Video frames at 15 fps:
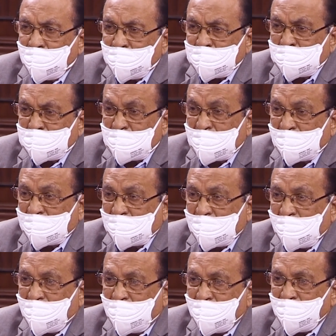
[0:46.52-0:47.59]
Sri
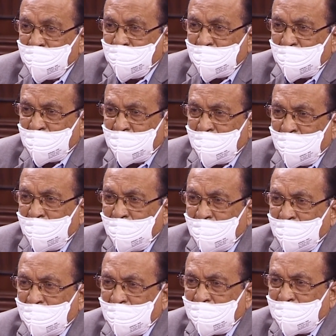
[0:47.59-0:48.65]
Lanka?
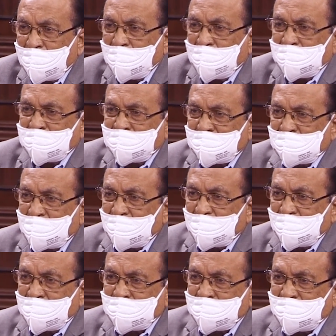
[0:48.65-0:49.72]
In the
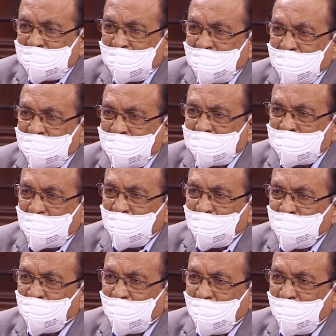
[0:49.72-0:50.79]
sea
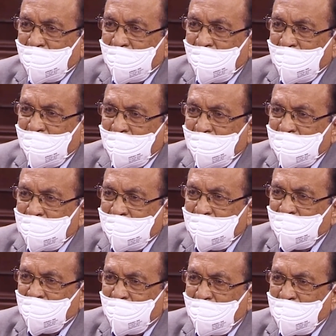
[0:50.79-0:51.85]
itself,
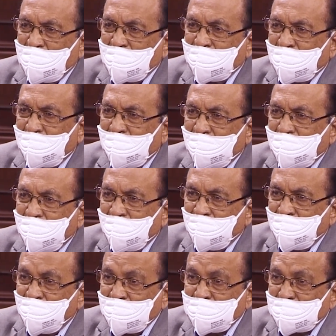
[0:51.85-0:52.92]
they warned the
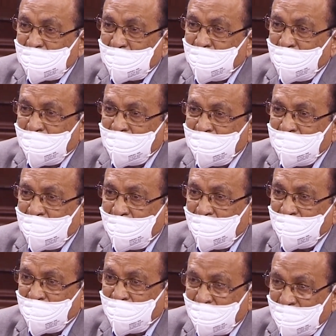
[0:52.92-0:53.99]
fishermen,
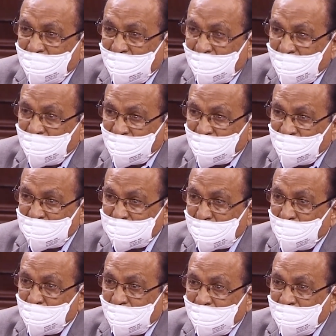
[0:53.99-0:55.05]
of our
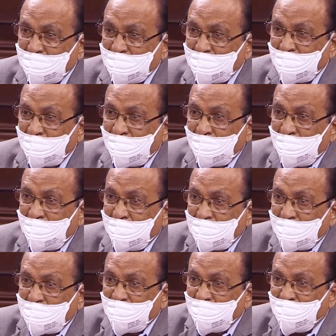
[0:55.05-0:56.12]
fishermen,
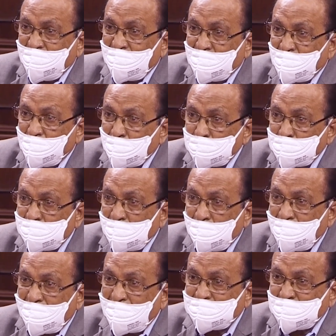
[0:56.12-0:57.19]
if we lose the
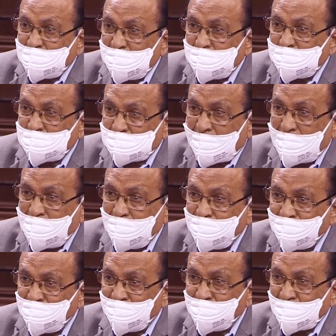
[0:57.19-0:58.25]
match this time,
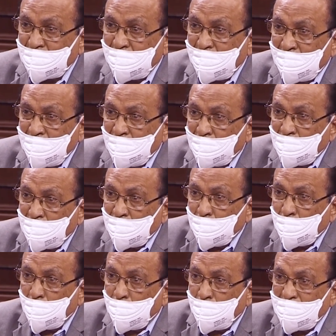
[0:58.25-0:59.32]

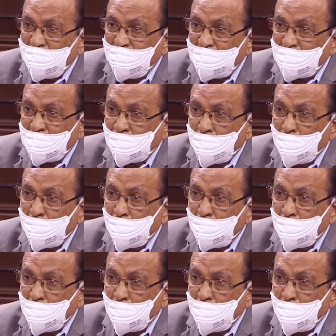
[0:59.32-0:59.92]
nobody will